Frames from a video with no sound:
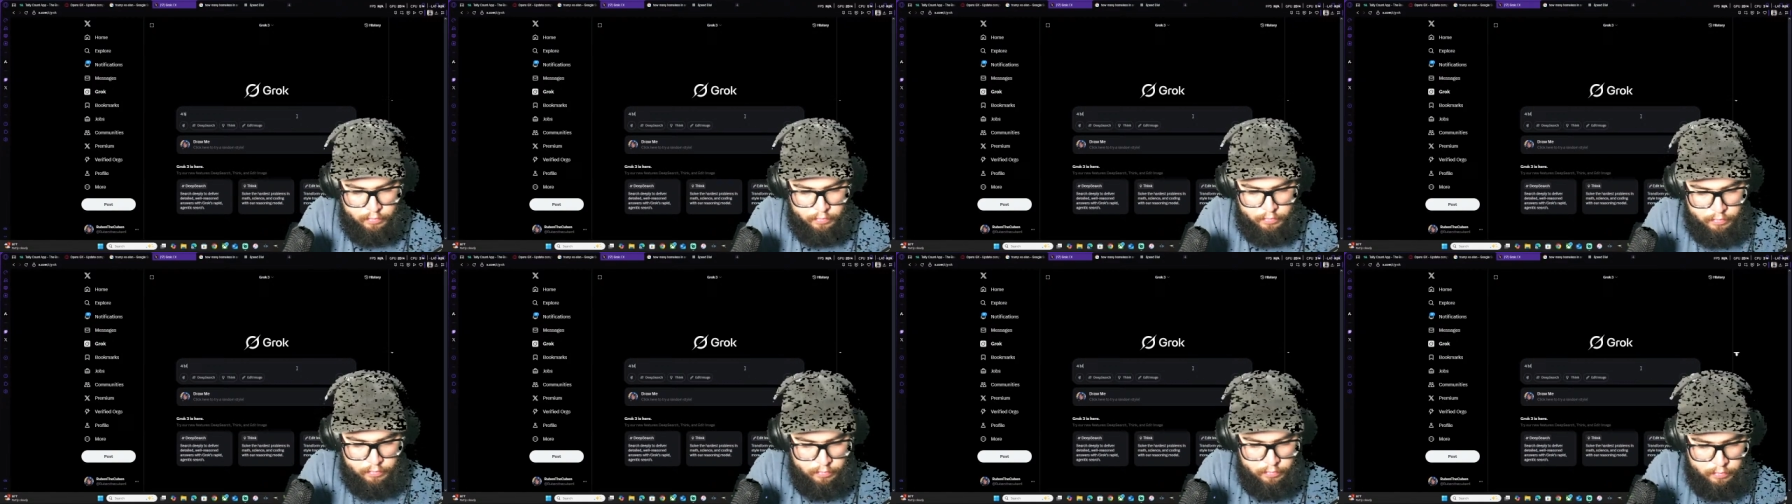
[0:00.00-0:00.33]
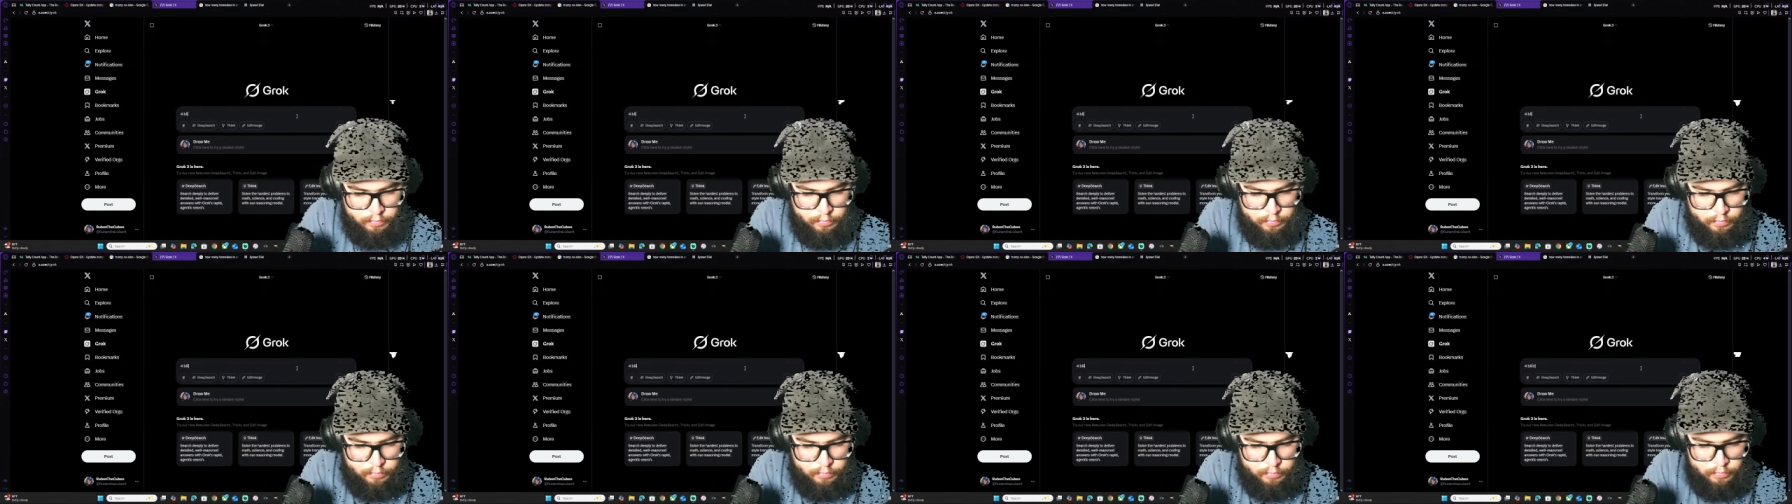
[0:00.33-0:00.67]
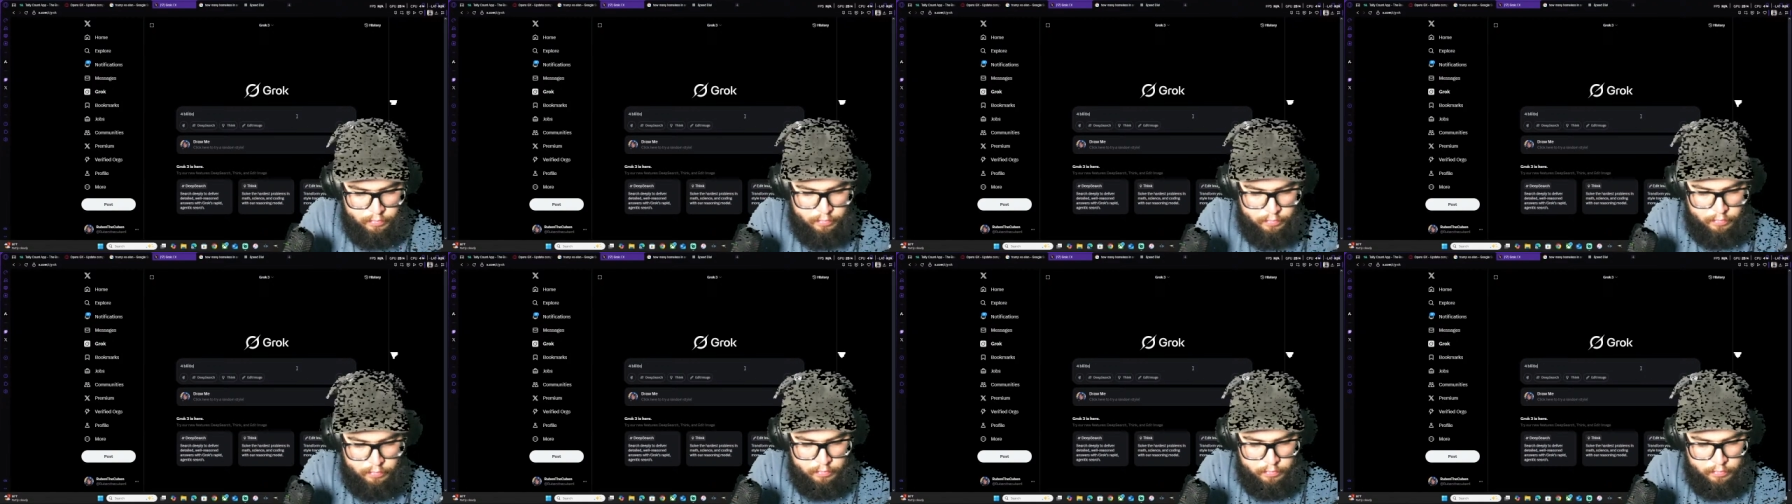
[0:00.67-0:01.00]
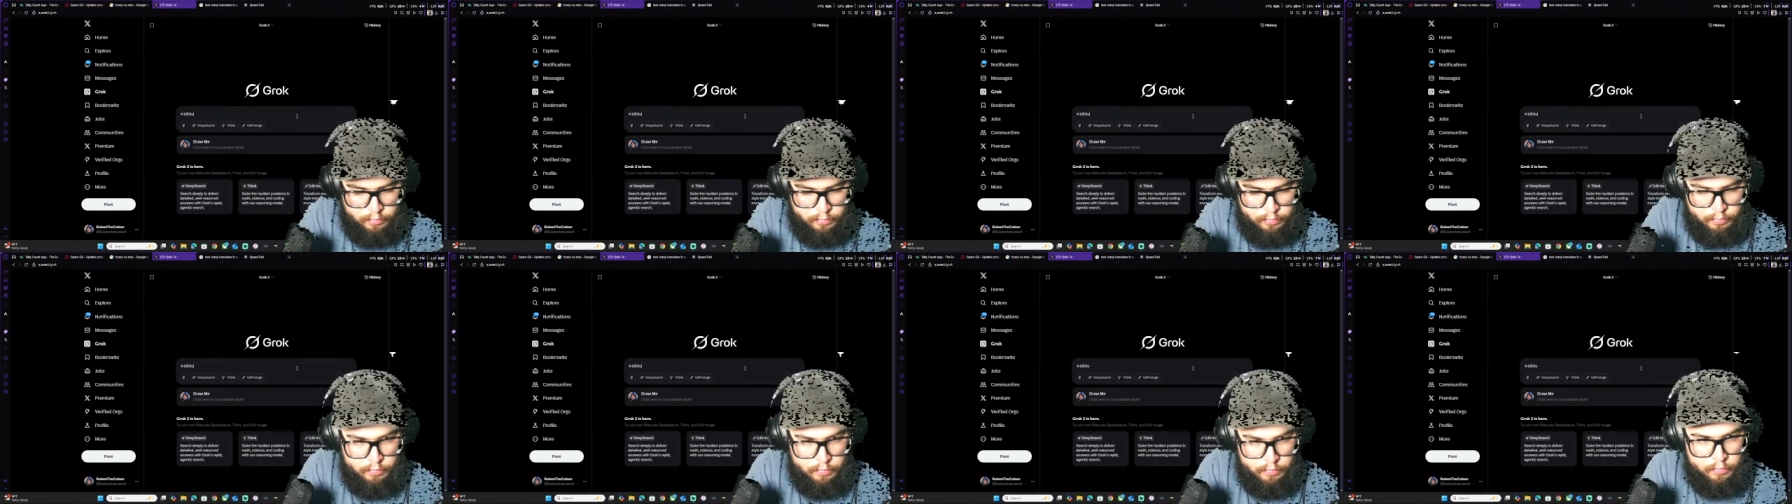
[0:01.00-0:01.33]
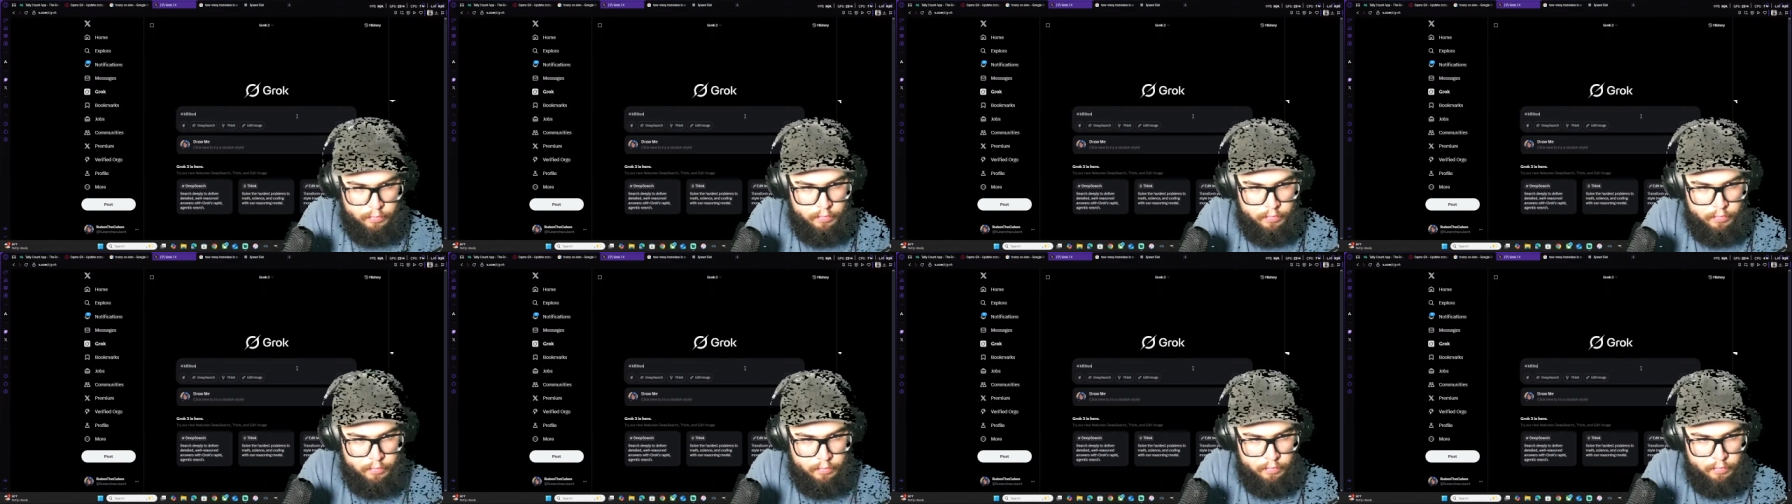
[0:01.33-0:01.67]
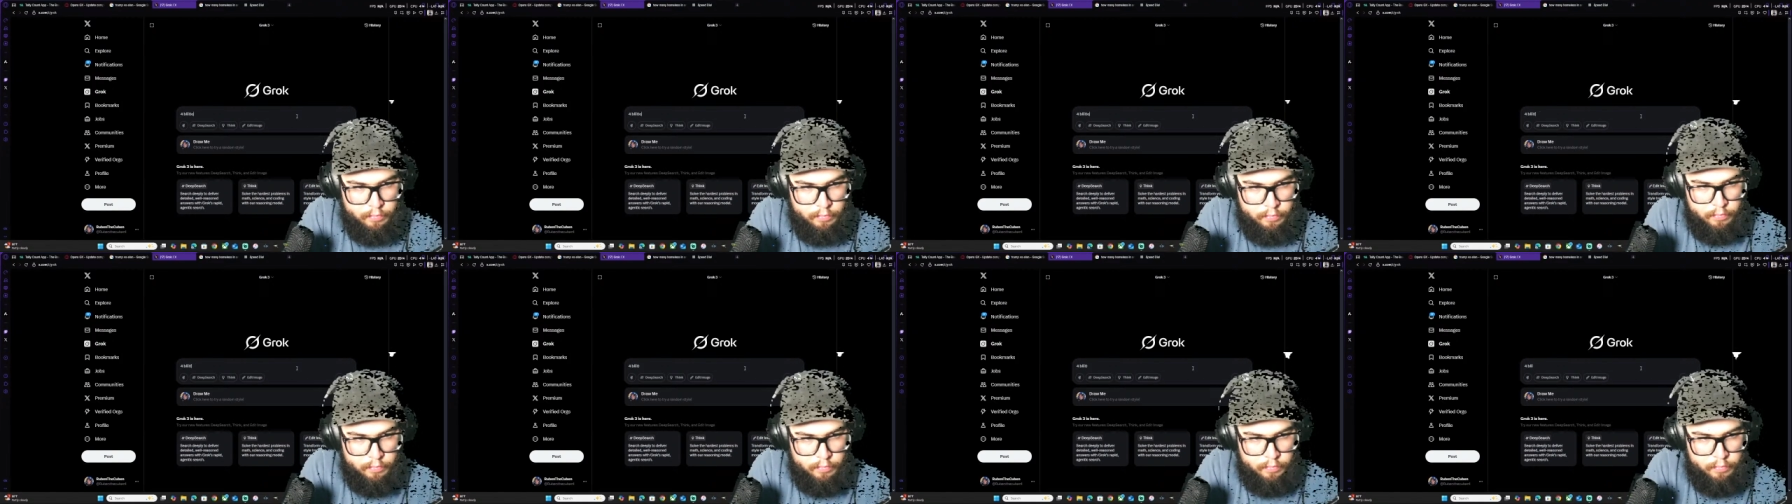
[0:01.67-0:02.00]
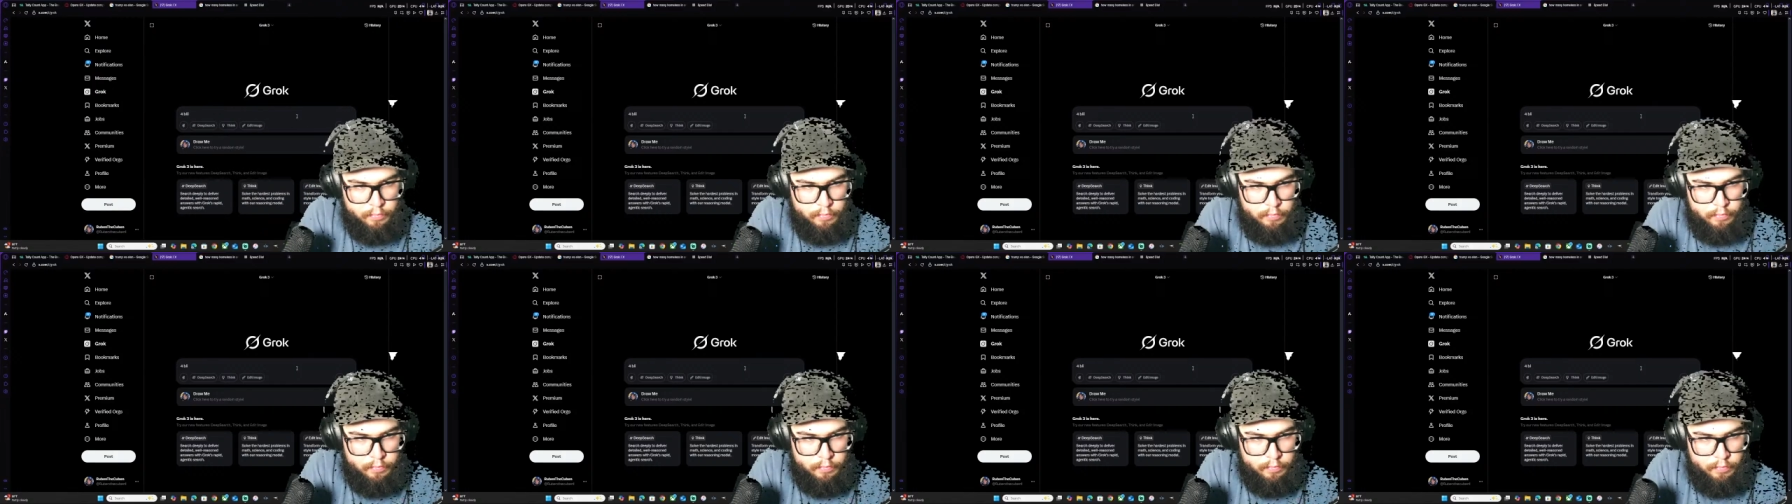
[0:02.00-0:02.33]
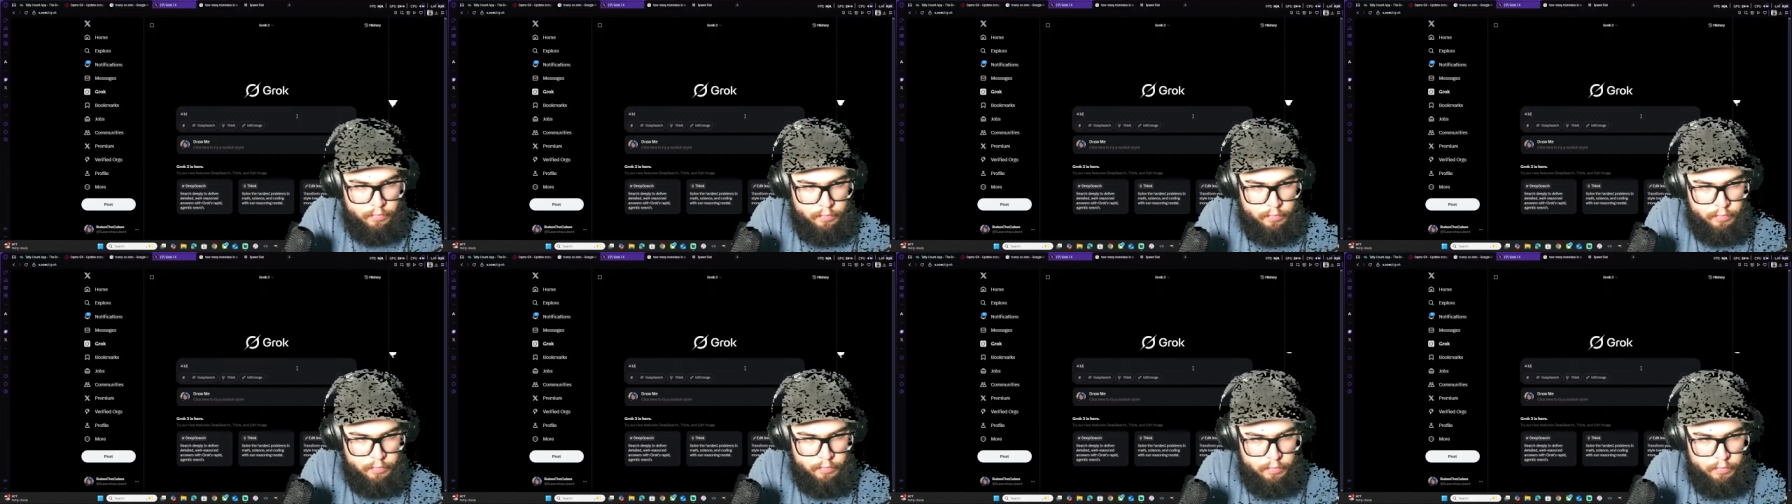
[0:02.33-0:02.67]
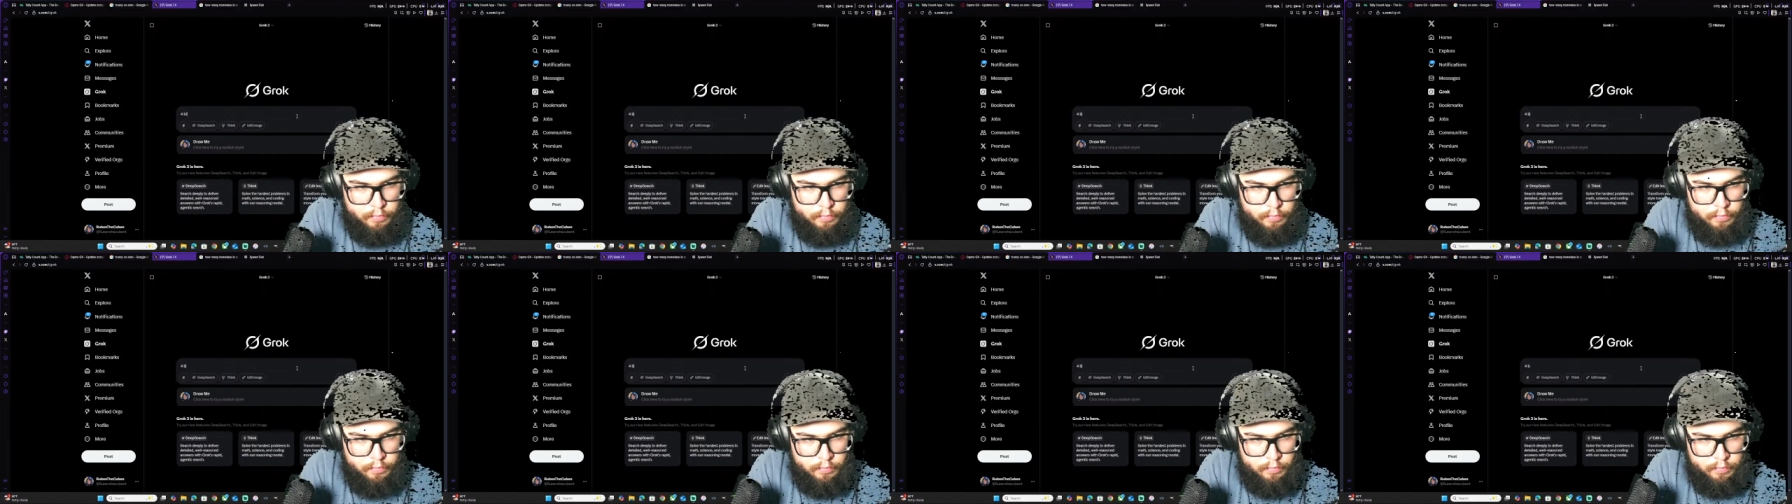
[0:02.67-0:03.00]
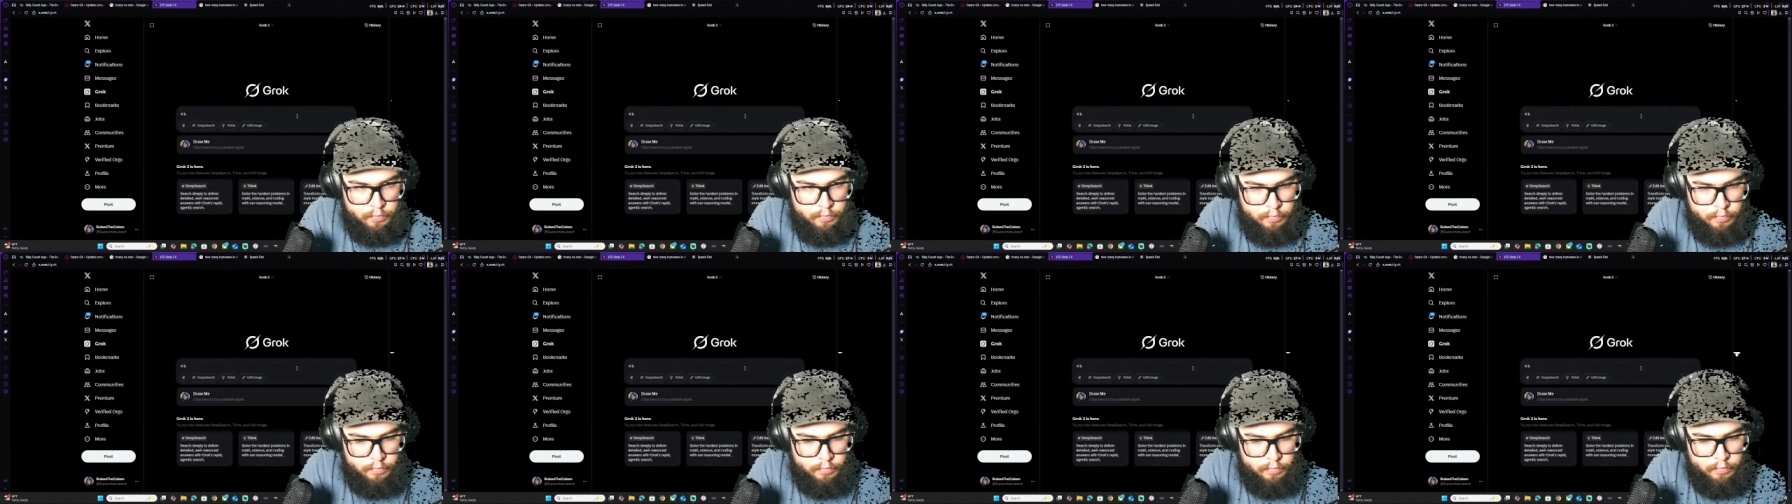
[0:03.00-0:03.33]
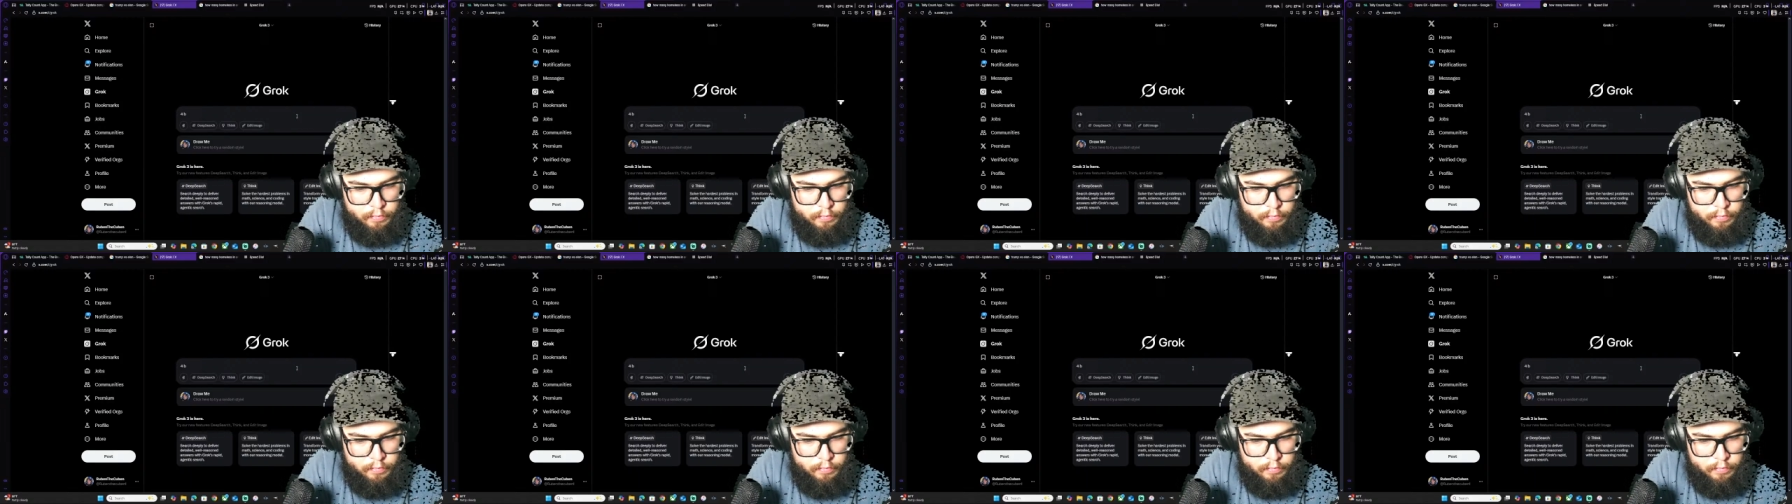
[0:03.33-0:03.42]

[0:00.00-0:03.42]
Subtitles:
you could have given every single homeless person $4,000.